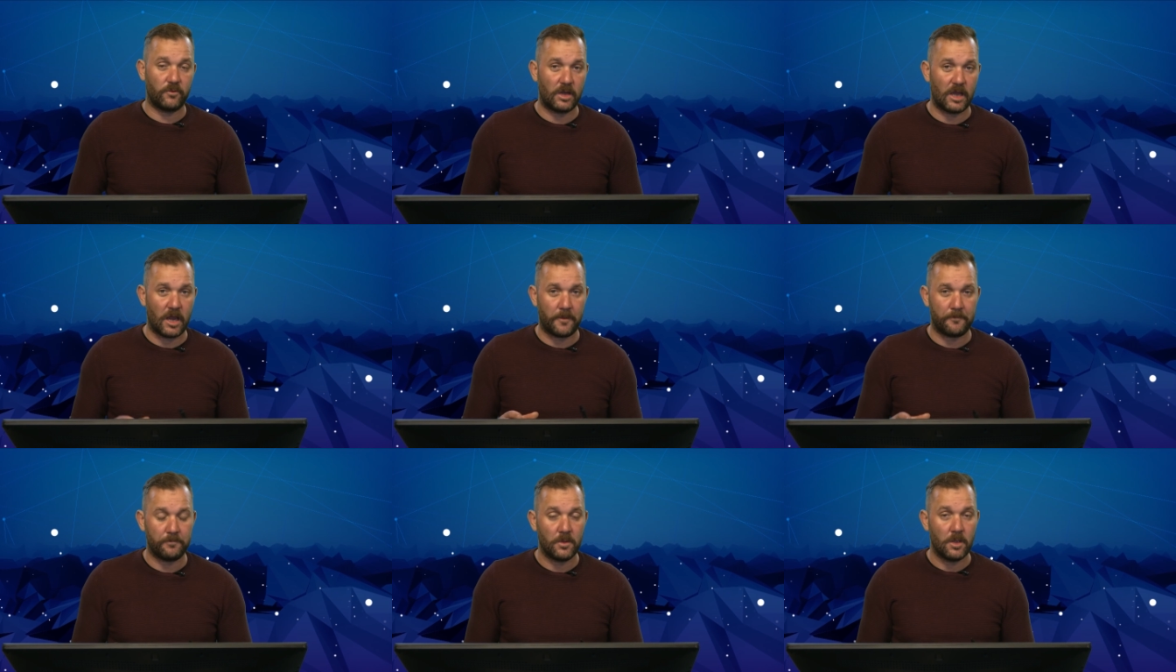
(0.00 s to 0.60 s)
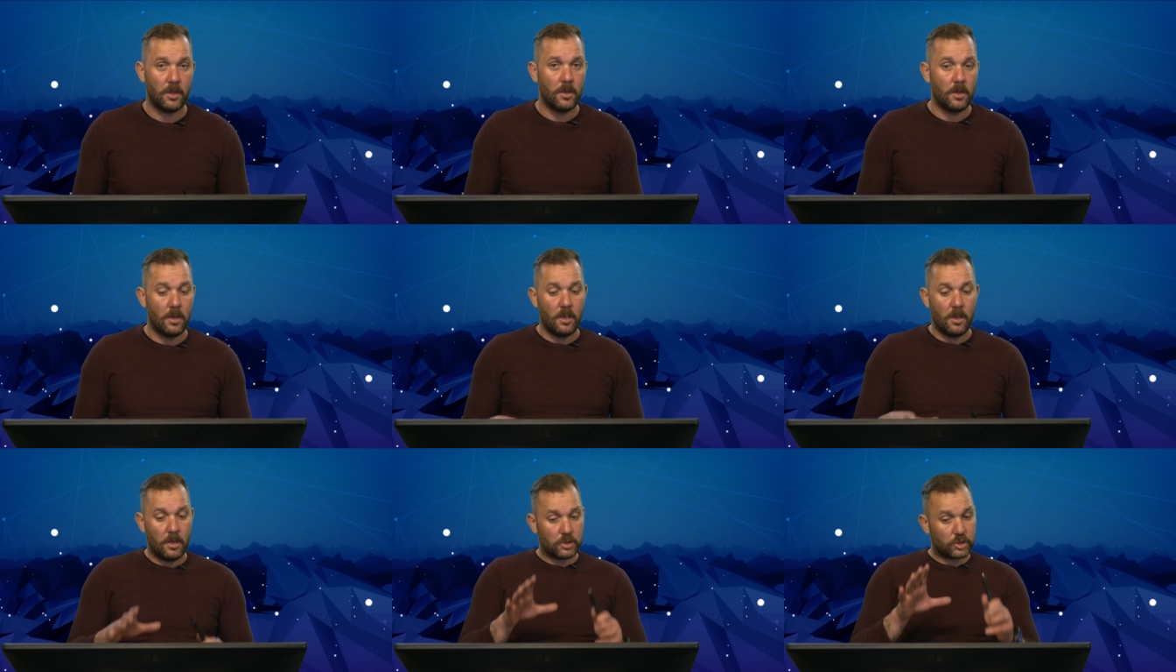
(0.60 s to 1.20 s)
Okay,
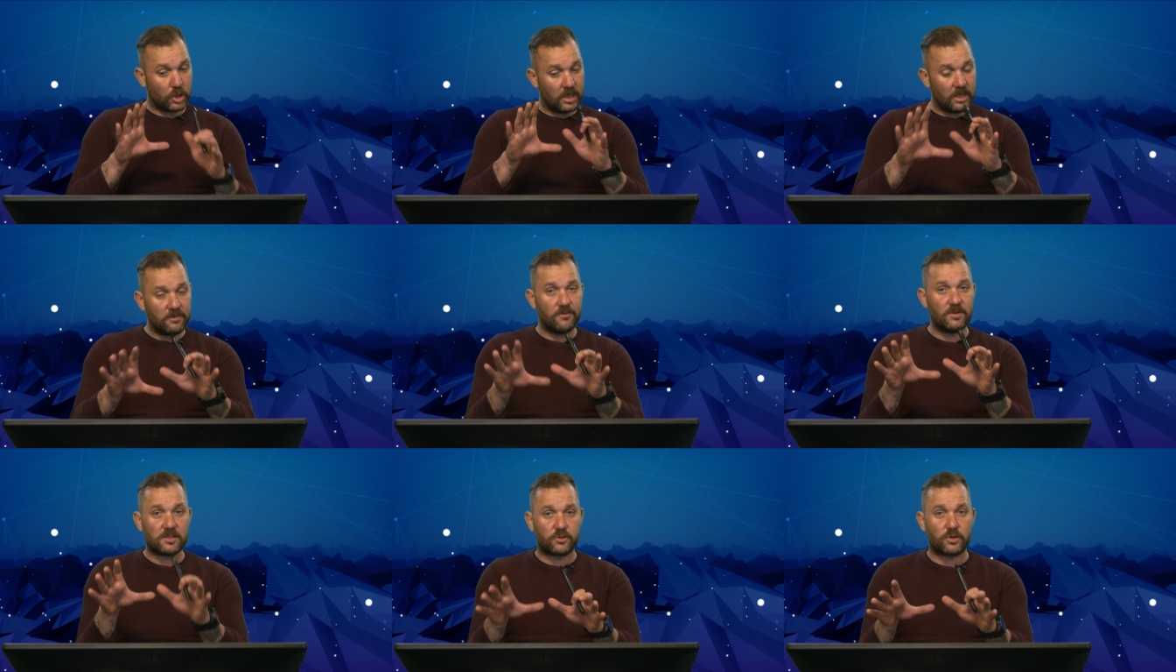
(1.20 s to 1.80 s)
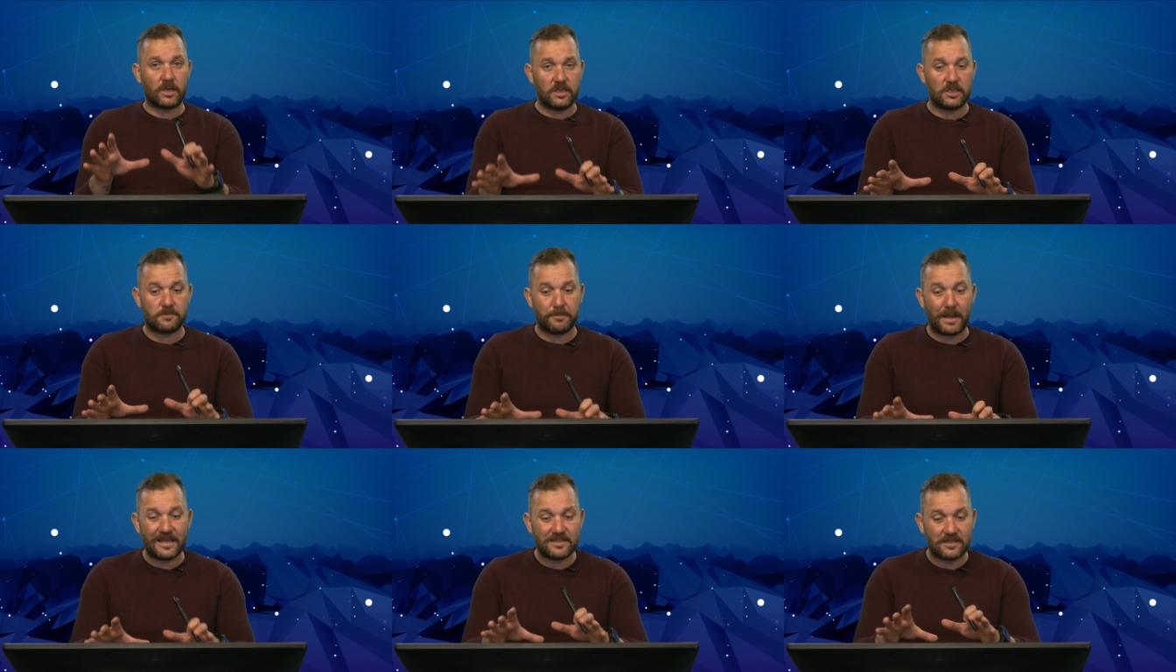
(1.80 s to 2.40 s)
so in this drainage
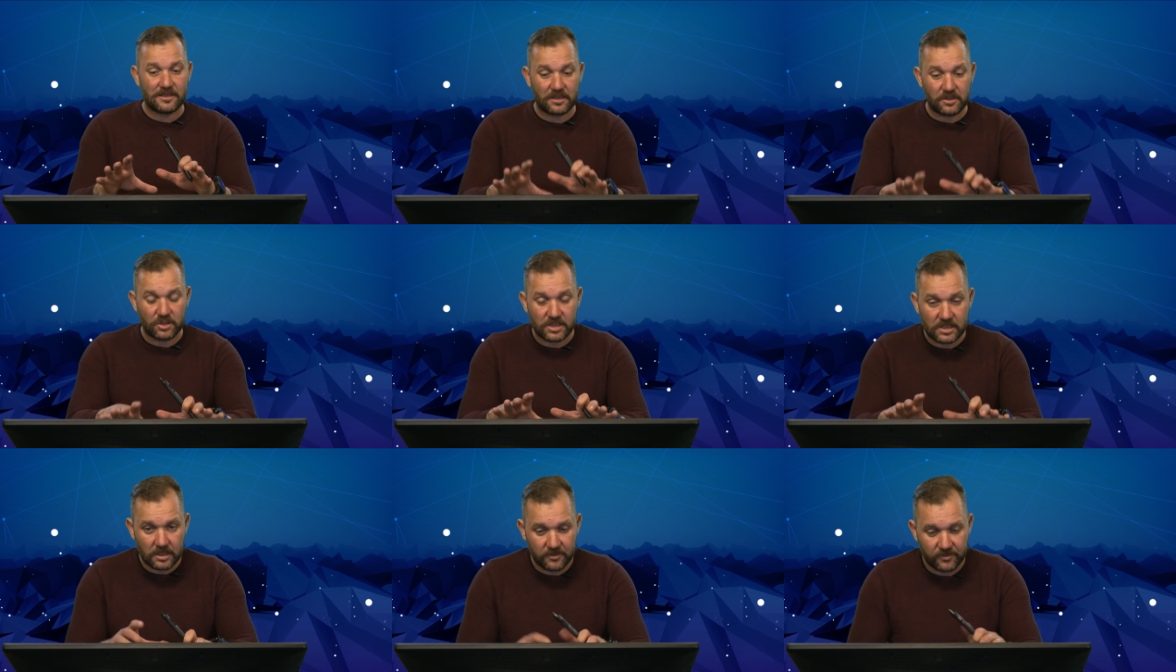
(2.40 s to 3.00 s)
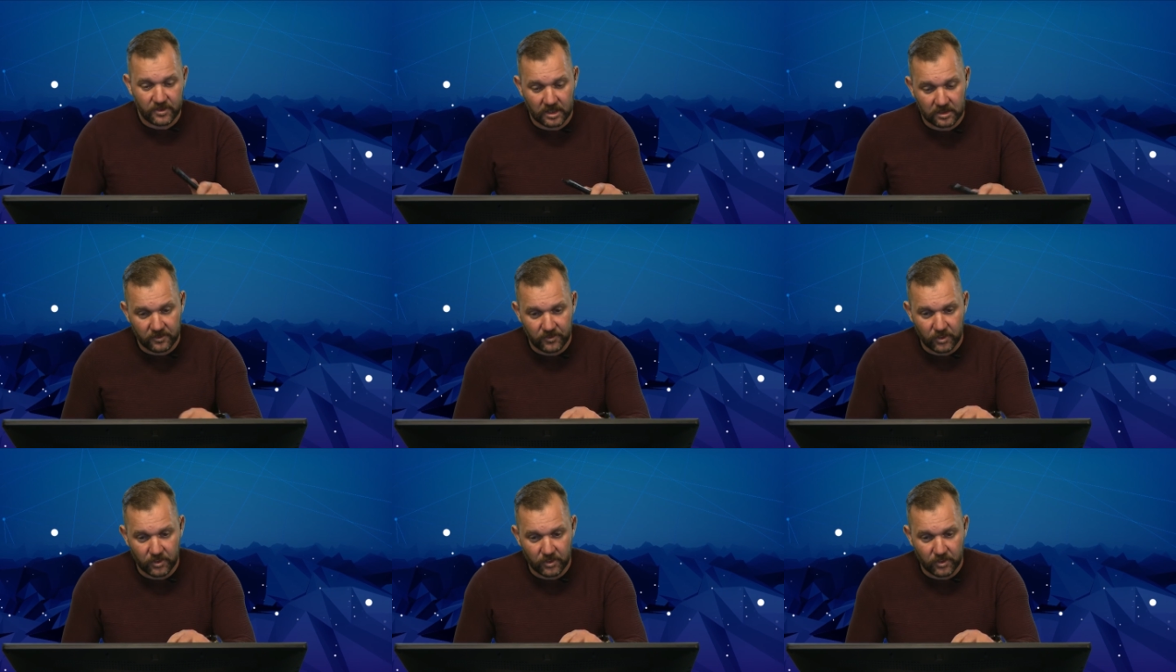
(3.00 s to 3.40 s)
basin that you see in front of